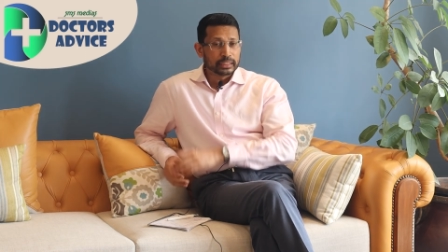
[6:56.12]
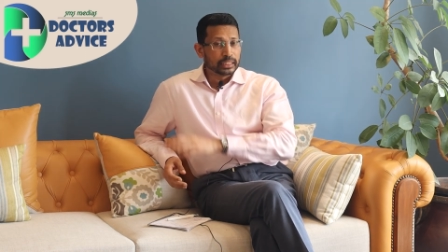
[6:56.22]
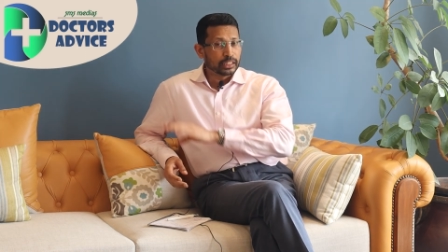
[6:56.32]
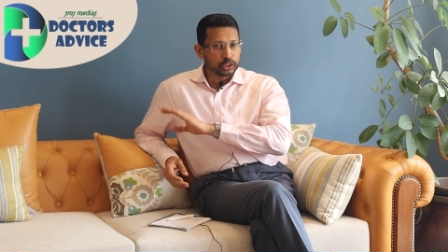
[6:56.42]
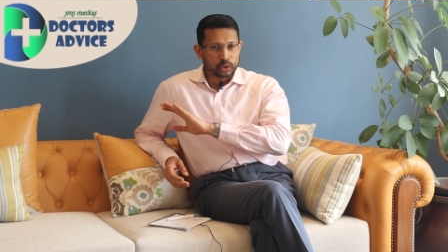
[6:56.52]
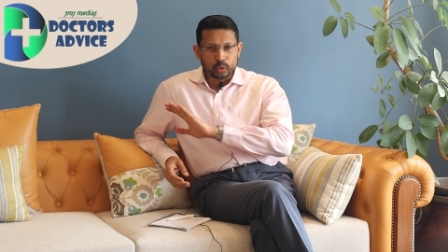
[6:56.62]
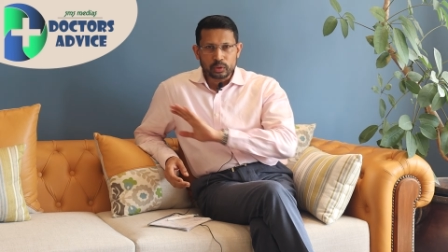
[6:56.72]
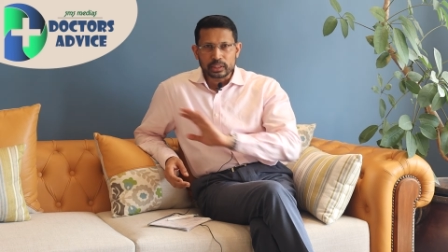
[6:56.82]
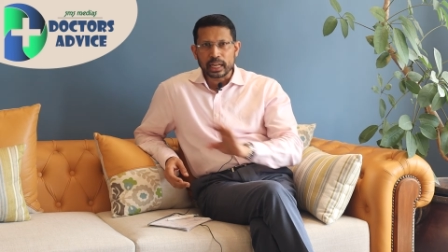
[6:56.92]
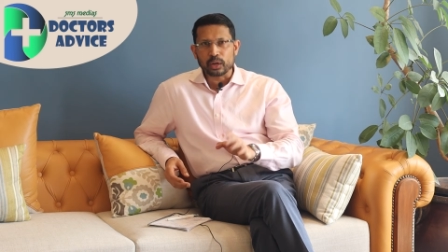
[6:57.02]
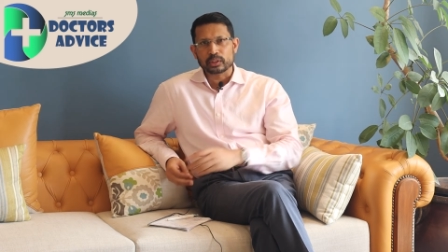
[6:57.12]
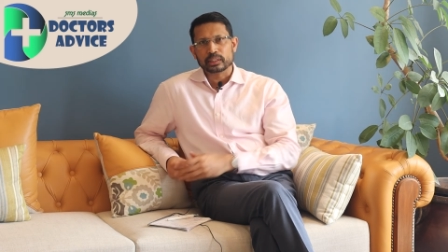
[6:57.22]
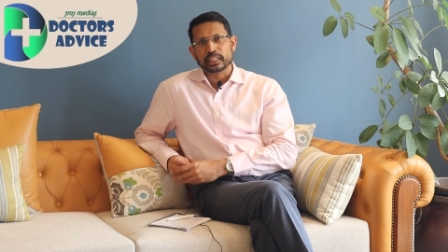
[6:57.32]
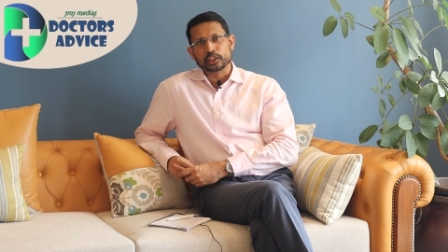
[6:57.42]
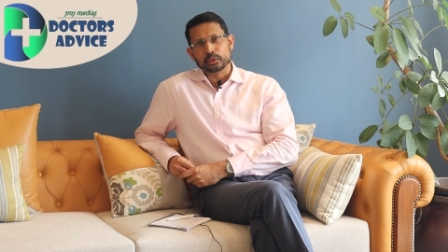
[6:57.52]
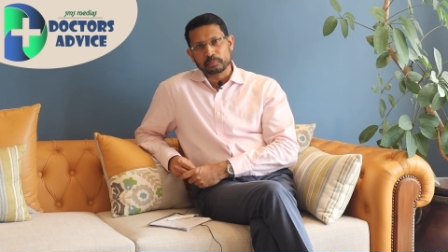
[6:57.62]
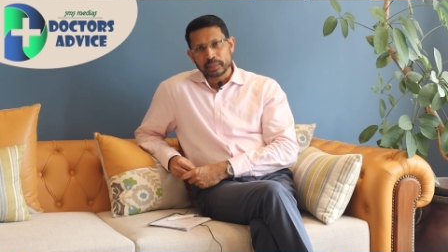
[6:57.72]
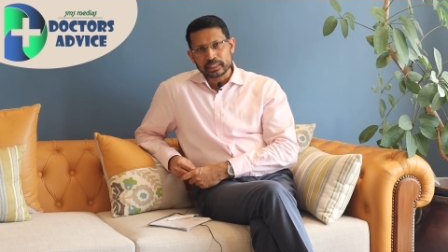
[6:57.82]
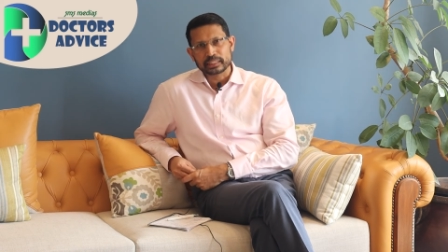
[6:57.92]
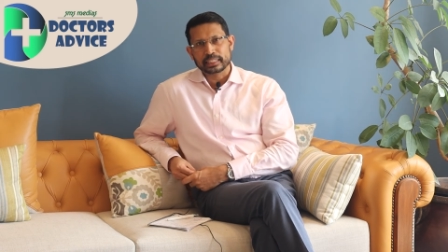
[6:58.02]
there is no doubt that you
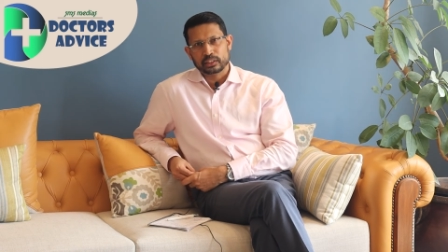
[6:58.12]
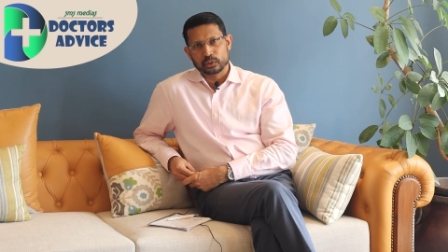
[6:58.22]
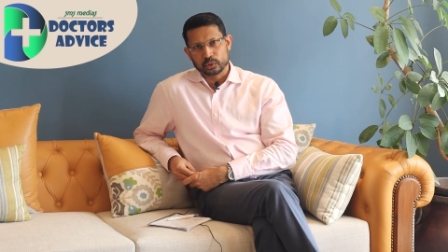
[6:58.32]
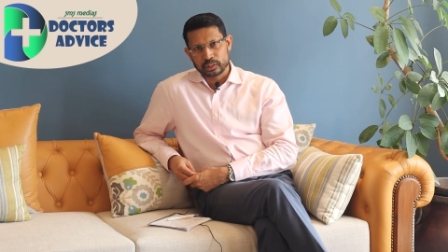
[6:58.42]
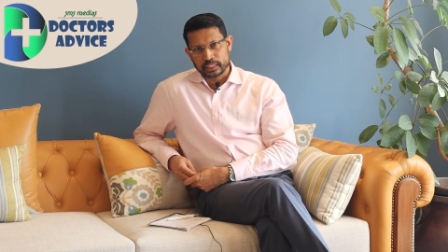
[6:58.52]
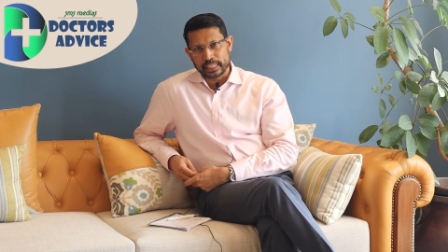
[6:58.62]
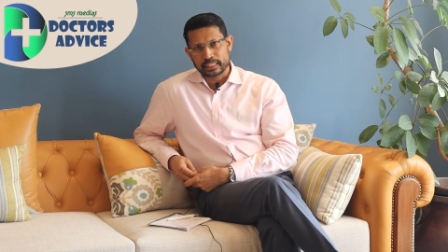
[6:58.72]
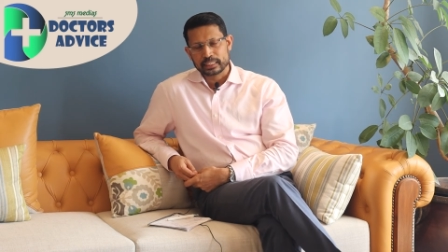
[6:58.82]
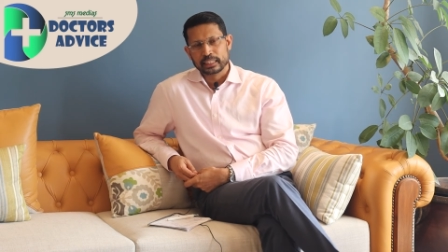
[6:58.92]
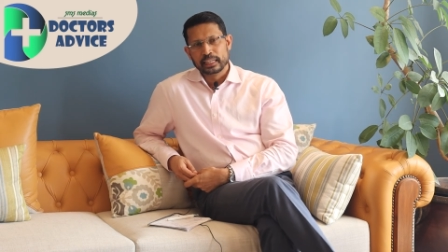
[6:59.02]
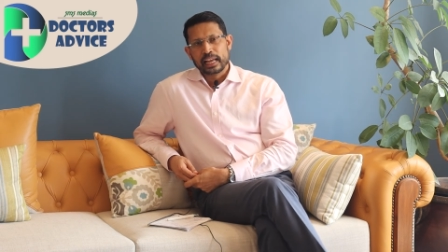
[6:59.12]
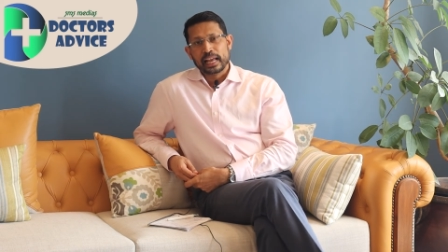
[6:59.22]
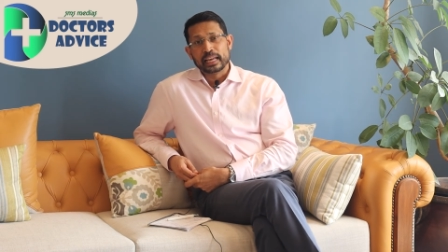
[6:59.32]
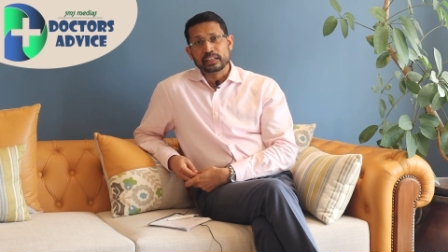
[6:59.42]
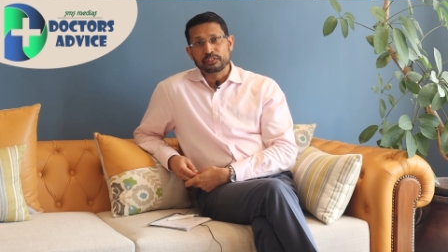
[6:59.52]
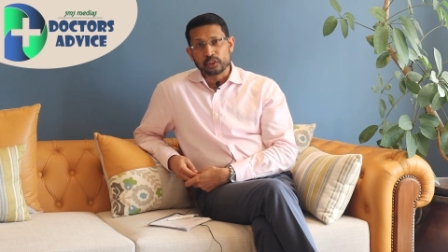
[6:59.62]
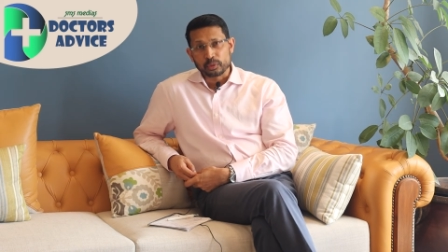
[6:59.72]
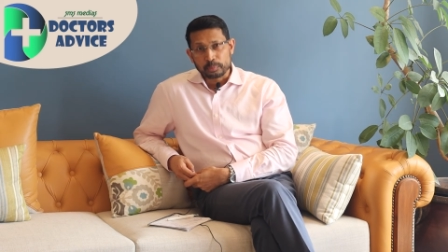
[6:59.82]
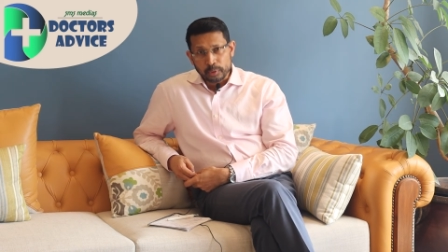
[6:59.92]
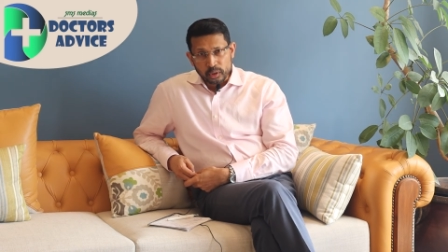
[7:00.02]
must get those tests, and if you're
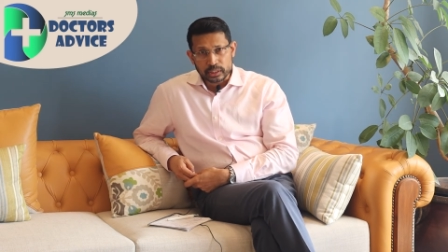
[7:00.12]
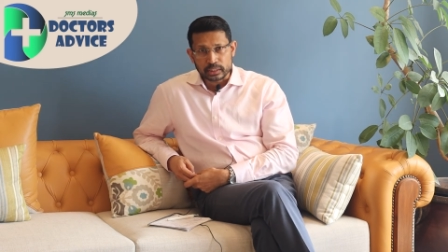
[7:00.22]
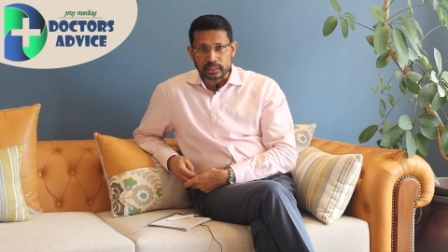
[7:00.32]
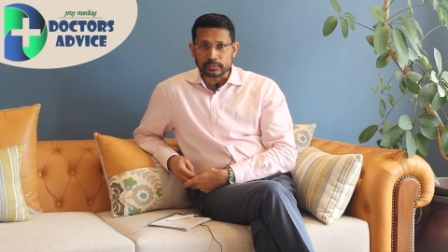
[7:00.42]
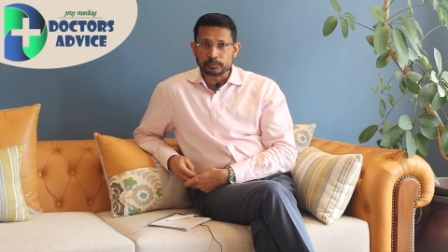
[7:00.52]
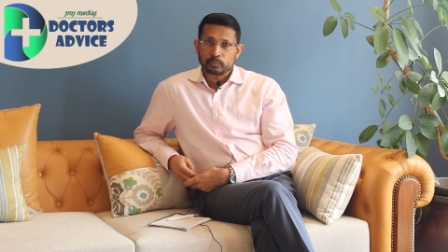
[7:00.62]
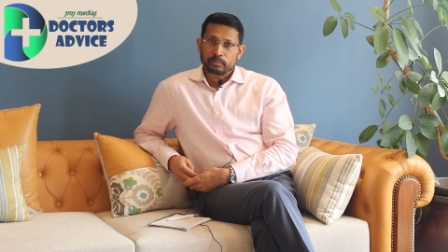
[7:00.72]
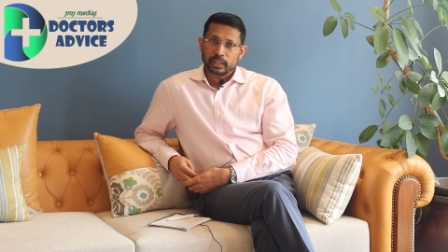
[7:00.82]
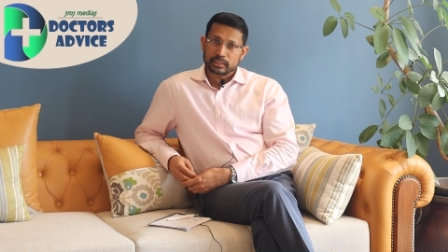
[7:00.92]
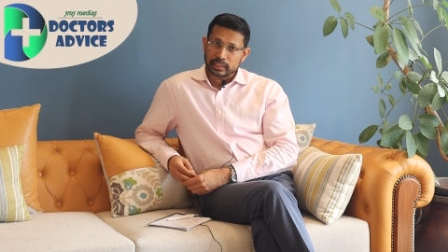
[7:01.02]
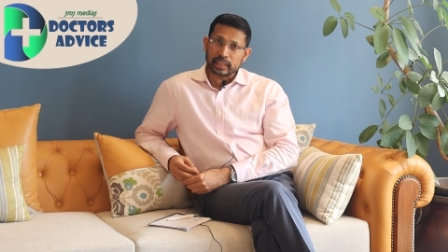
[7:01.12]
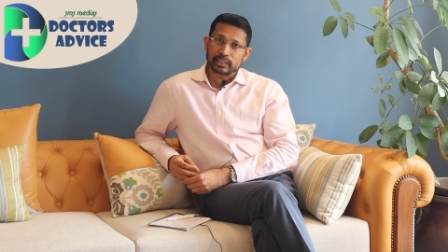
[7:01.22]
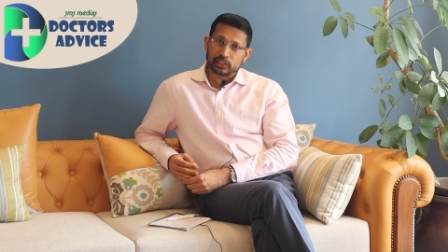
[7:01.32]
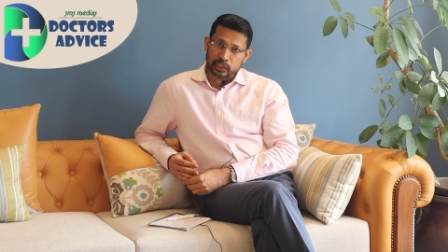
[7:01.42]
positive, start